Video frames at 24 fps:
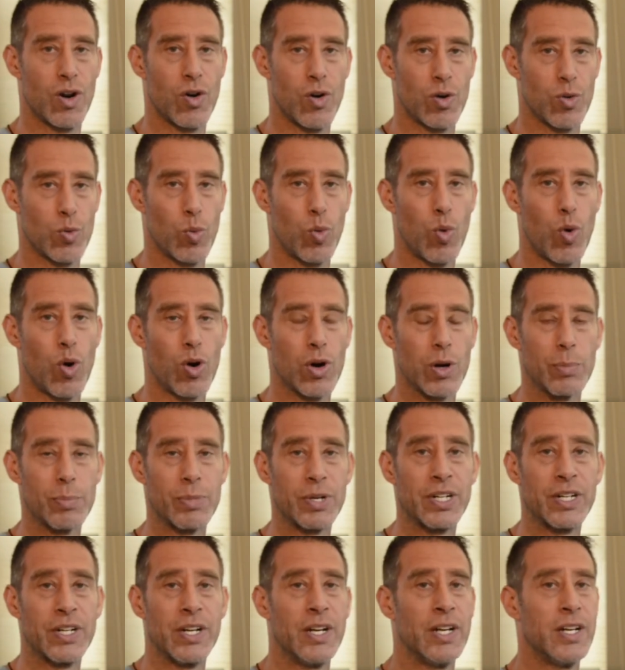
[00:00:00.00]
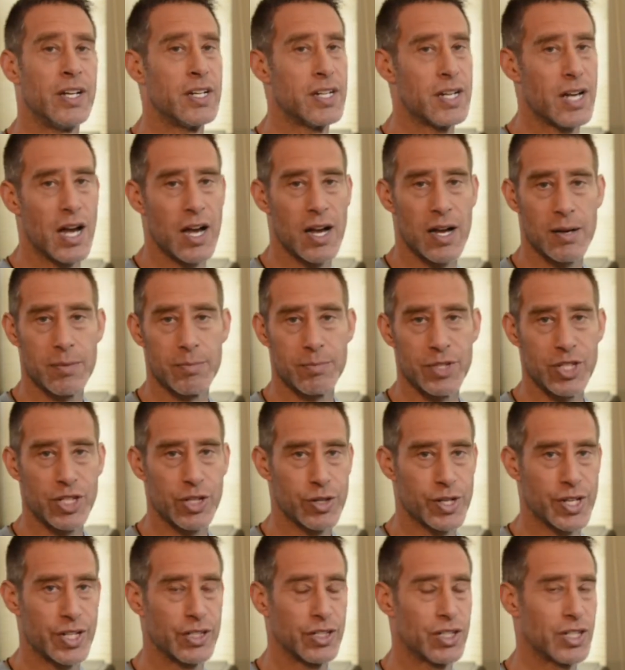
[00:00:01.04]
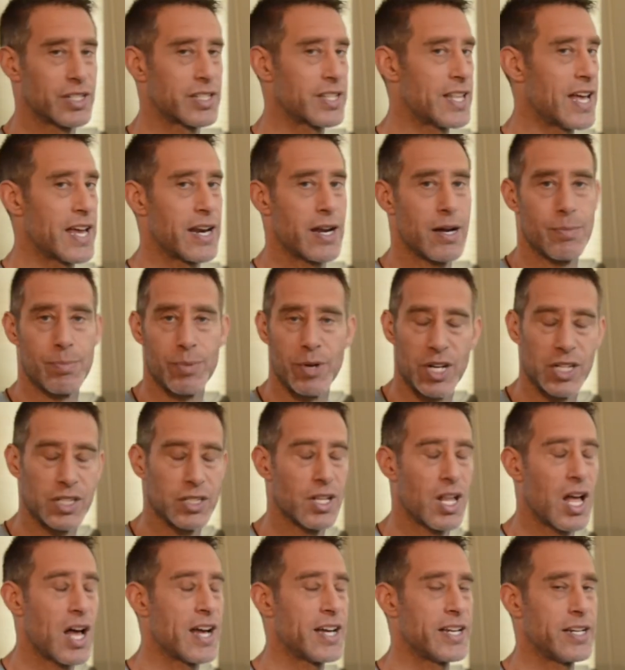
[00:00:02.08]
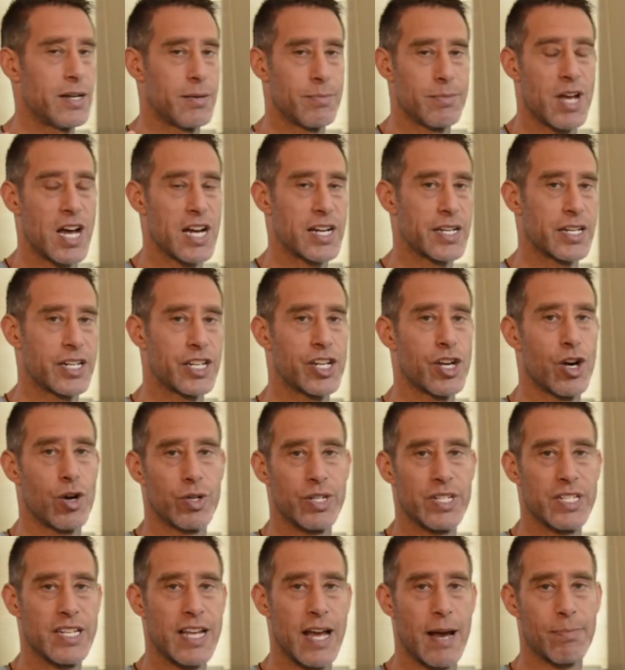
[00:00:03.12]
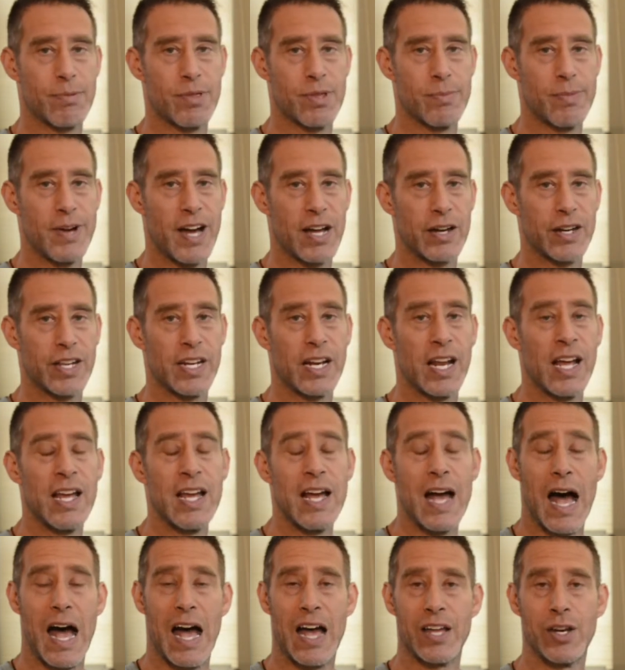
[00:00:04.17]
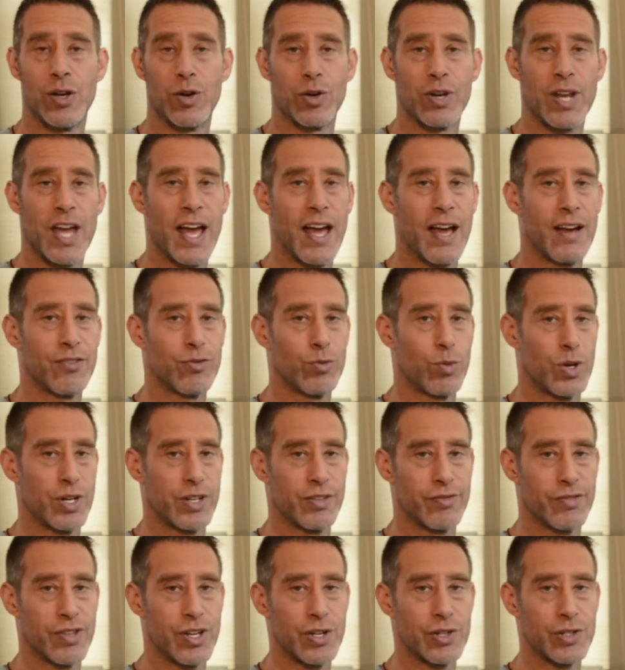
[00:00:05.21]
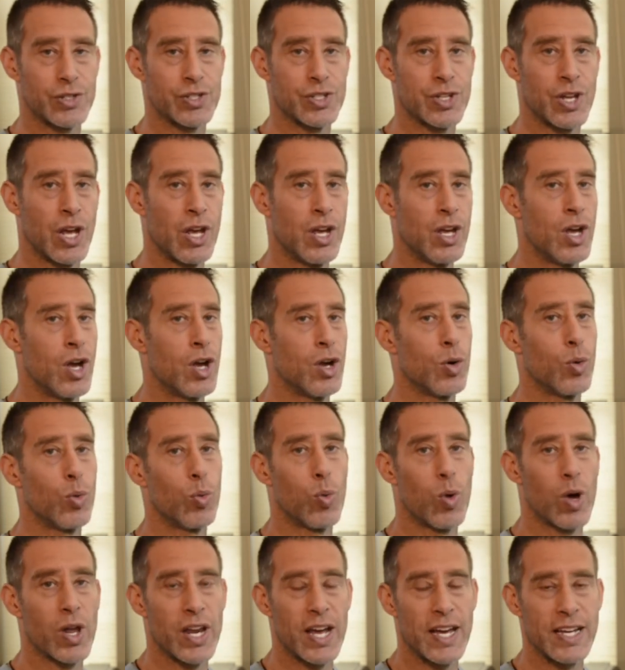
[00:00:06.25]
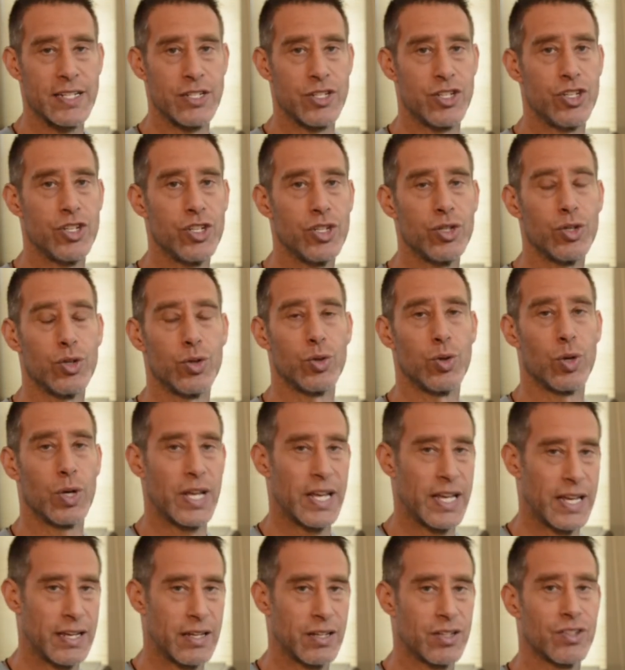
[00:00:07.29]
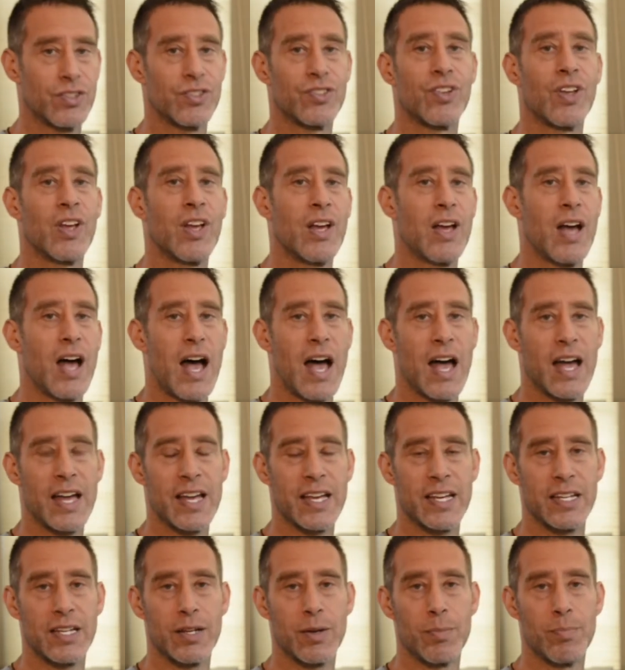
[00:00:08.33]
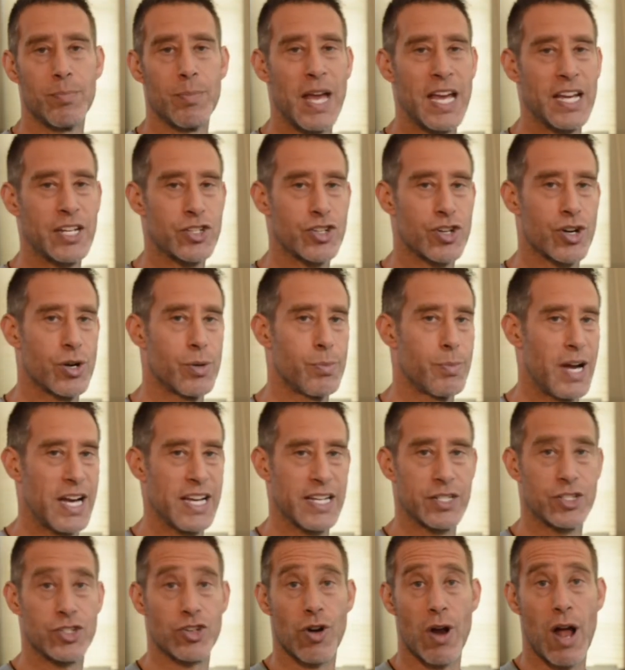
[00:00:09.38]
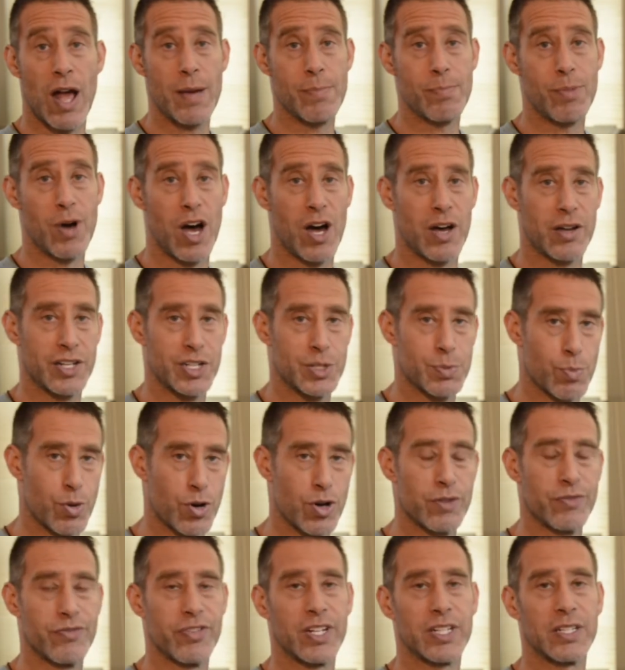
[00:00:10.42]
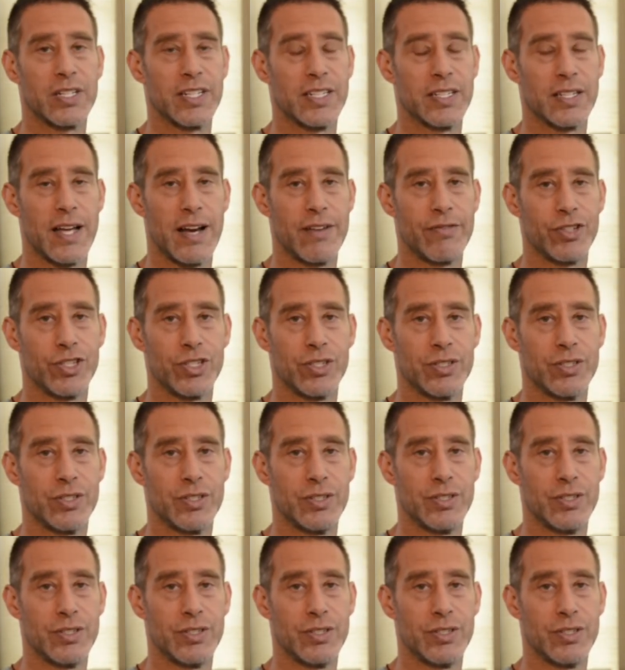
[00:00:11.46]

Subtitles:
or warp. You can look that up online. I'm not going to go in depth about it. I don't have one of those. What I do is I make sure my tripod is perfectly level.